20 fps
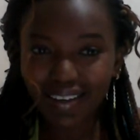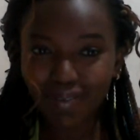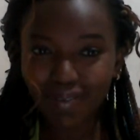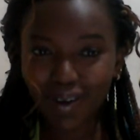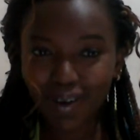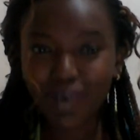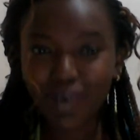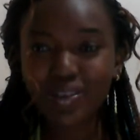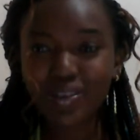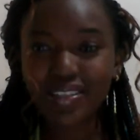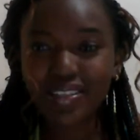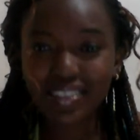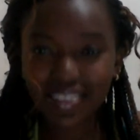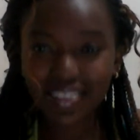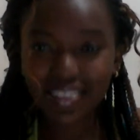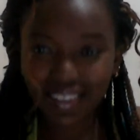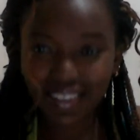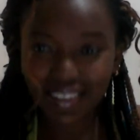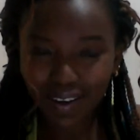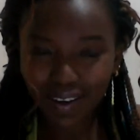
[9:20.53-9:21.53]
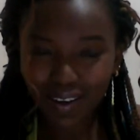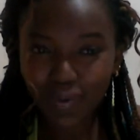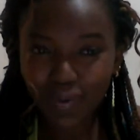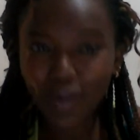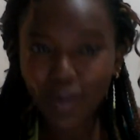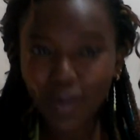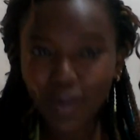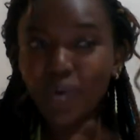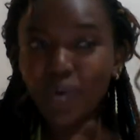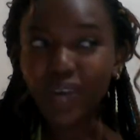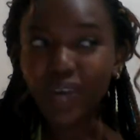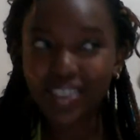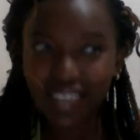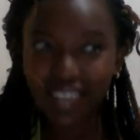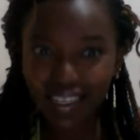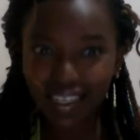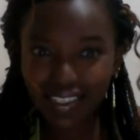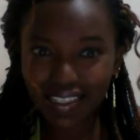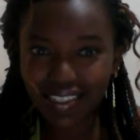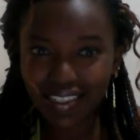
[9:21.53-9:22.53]
because we were
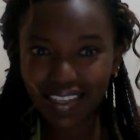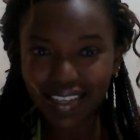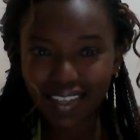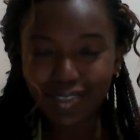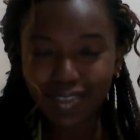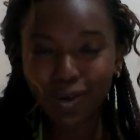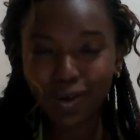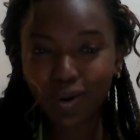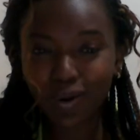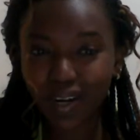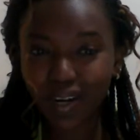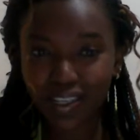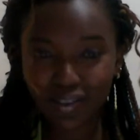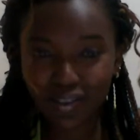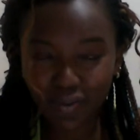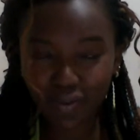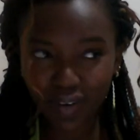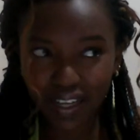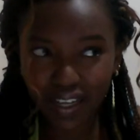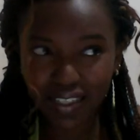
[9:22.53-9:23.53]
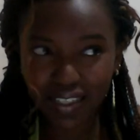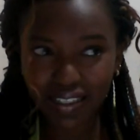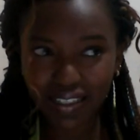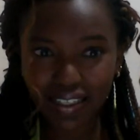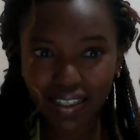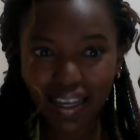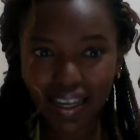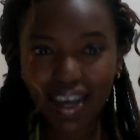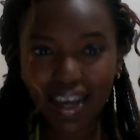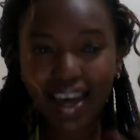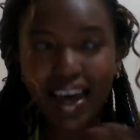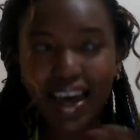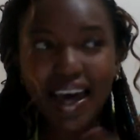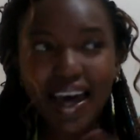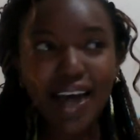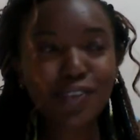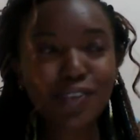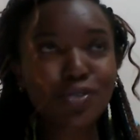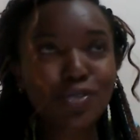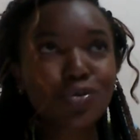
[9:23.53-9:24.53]
such just honest friends.
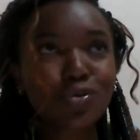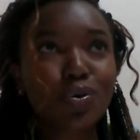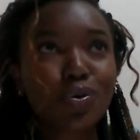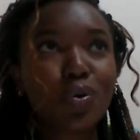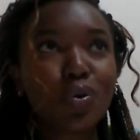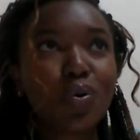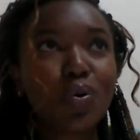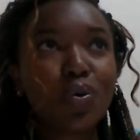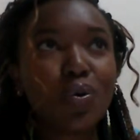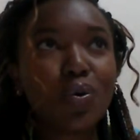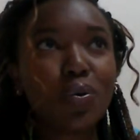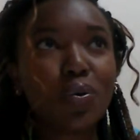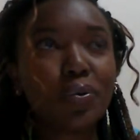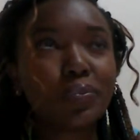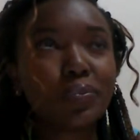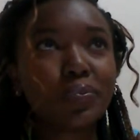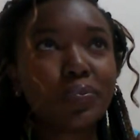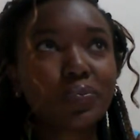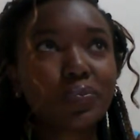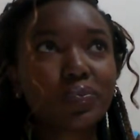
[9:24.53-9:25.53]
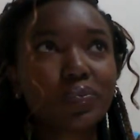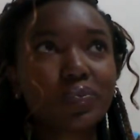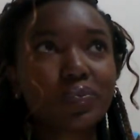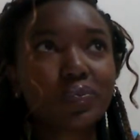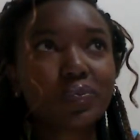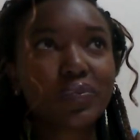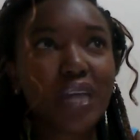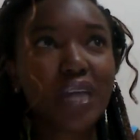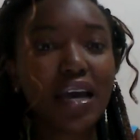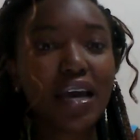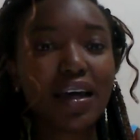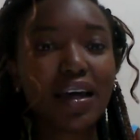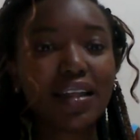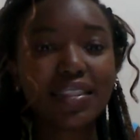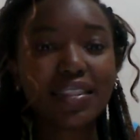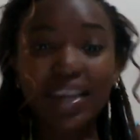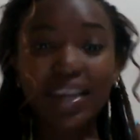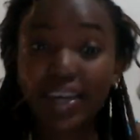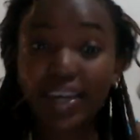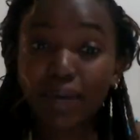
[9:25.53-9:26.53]
And so
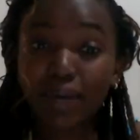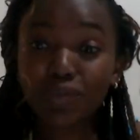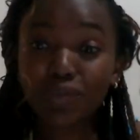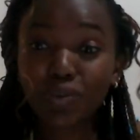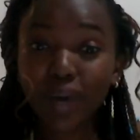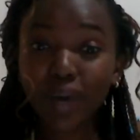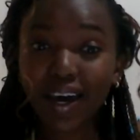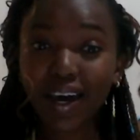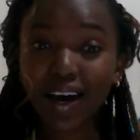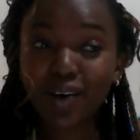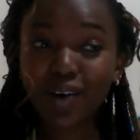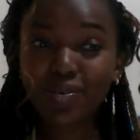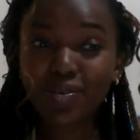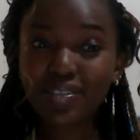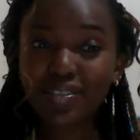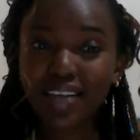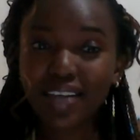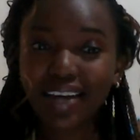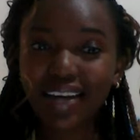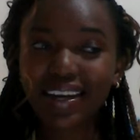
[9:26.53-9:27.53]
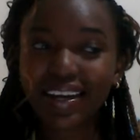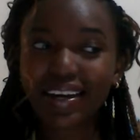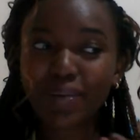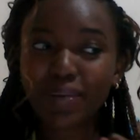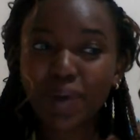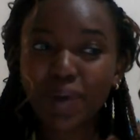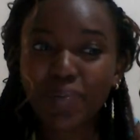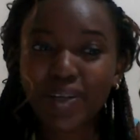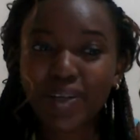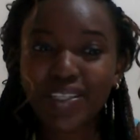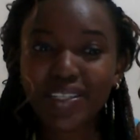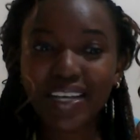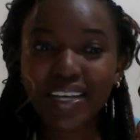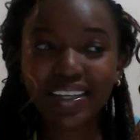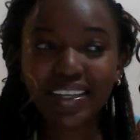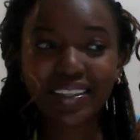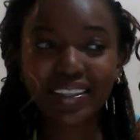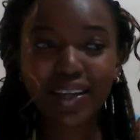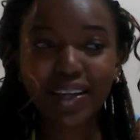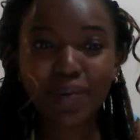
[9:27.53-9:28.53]
they came to my house, and I remember
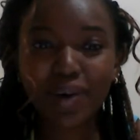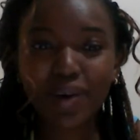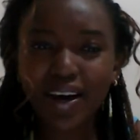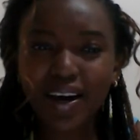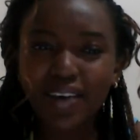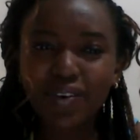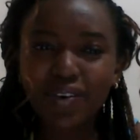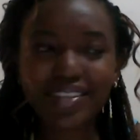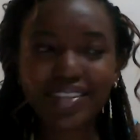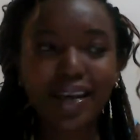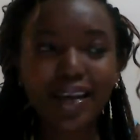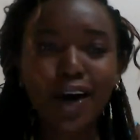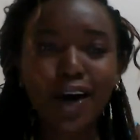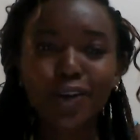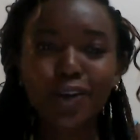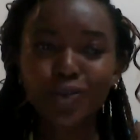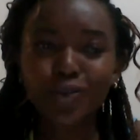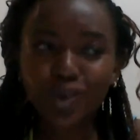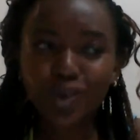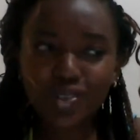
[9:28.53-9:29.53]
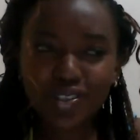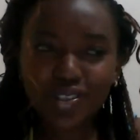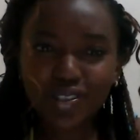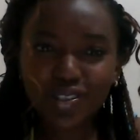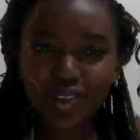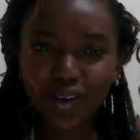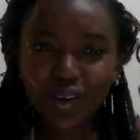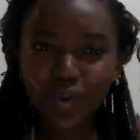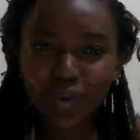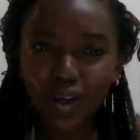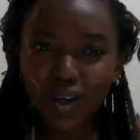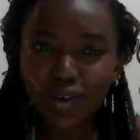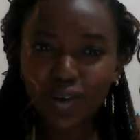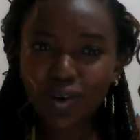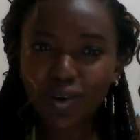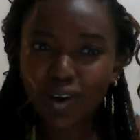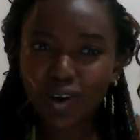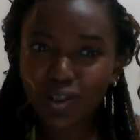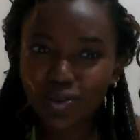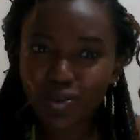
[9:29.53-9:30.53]
telling them, oh, you don't, when you
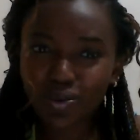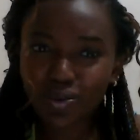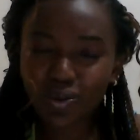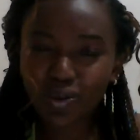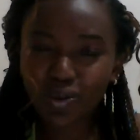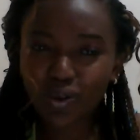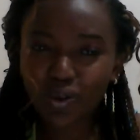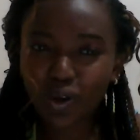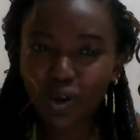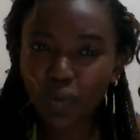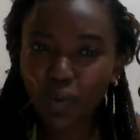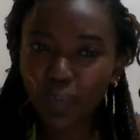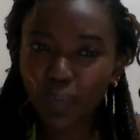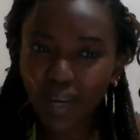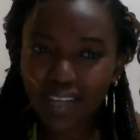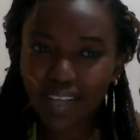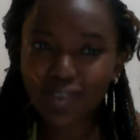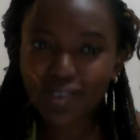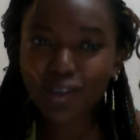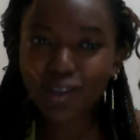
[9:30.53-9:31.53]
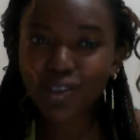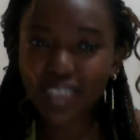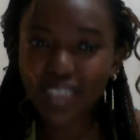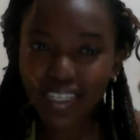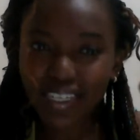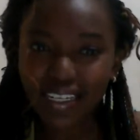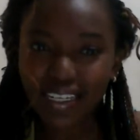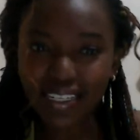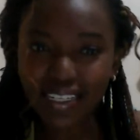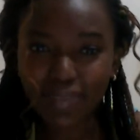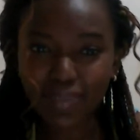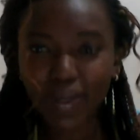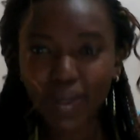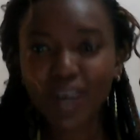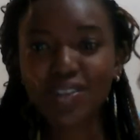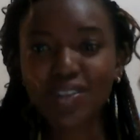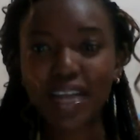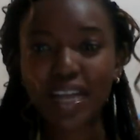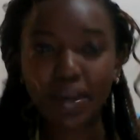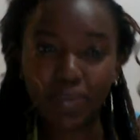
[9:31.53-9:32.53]
go to your place, don't eat,
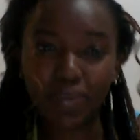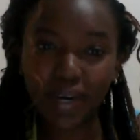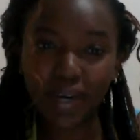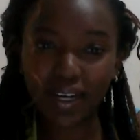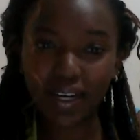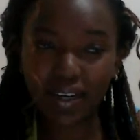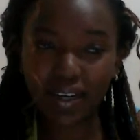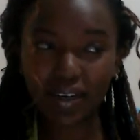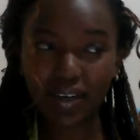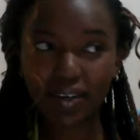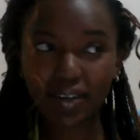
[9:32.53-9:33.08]
because I'll make